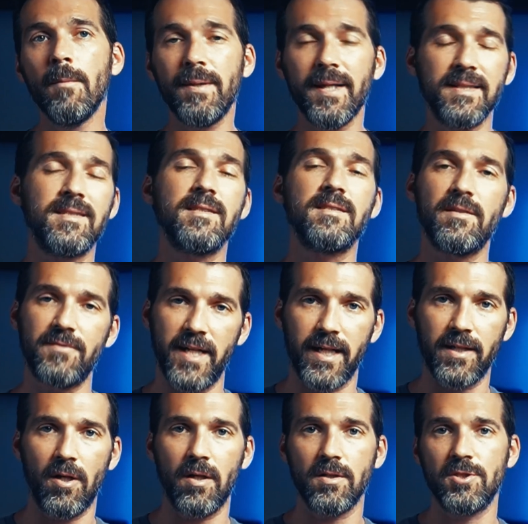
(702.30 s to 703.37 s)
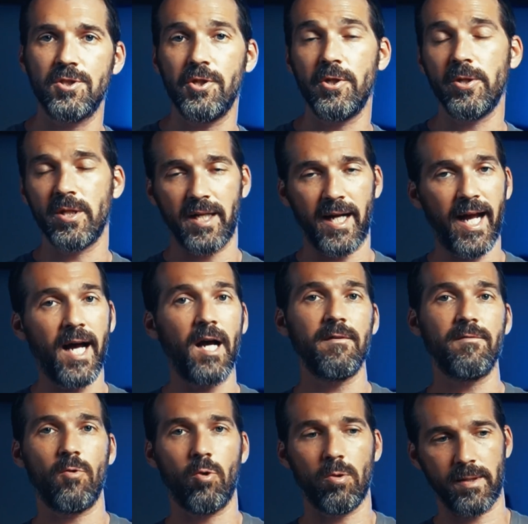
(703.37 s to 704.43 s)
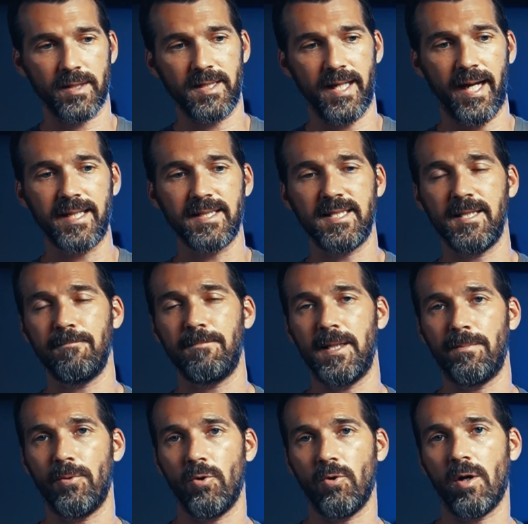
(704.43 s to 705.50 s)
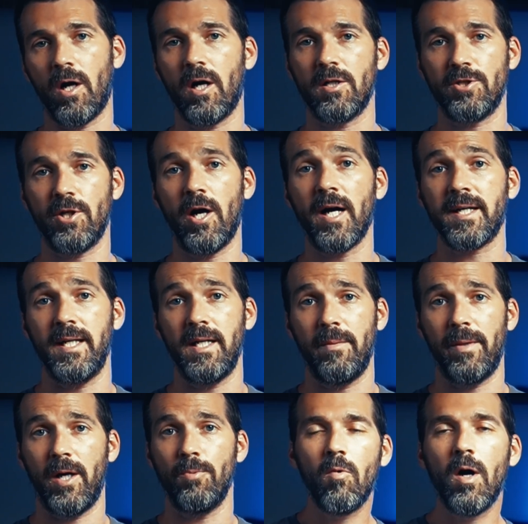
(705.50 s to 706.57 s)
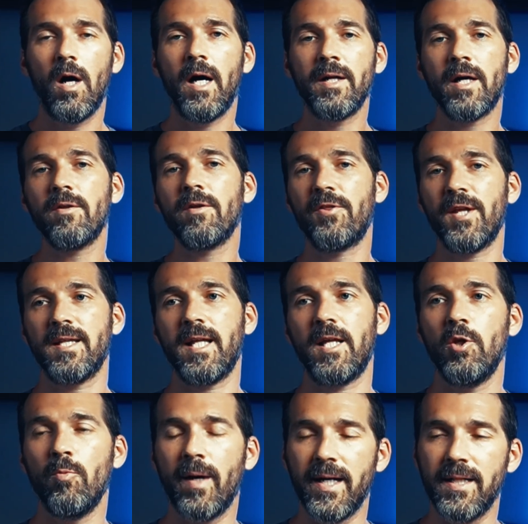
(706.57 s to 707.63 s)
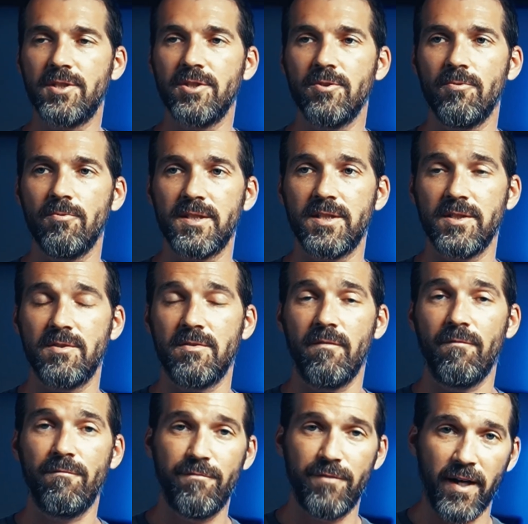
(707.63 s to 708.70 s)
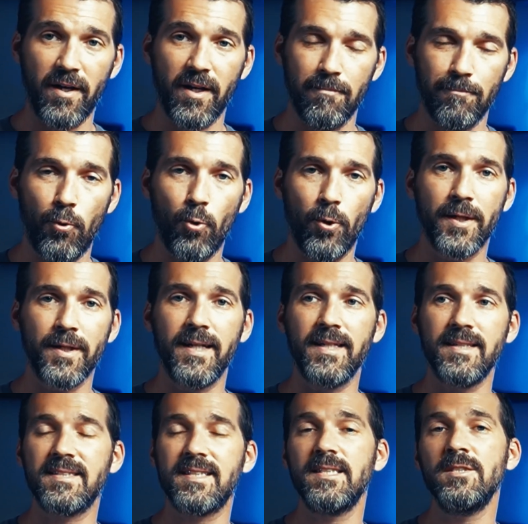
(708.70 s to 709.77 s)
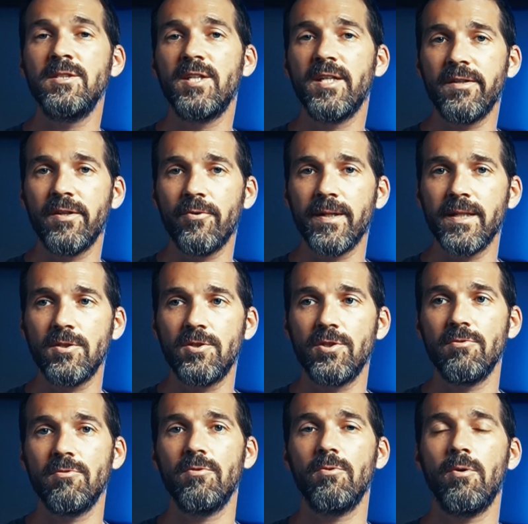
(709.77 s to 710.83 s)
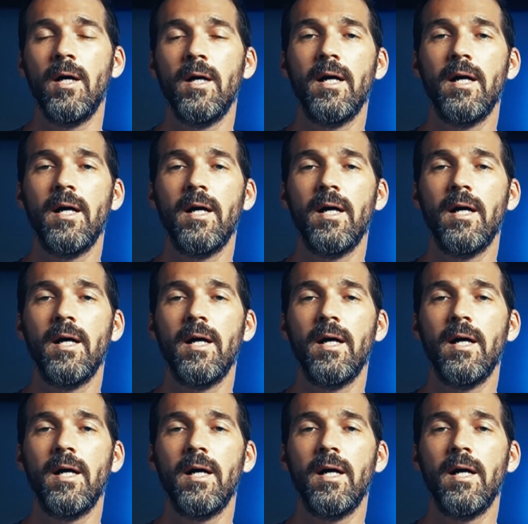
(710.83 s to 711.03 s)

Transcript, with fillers: pieces of technology you either have or what the I T people are talking about. Another thing that you might do, which is very important, is continuing to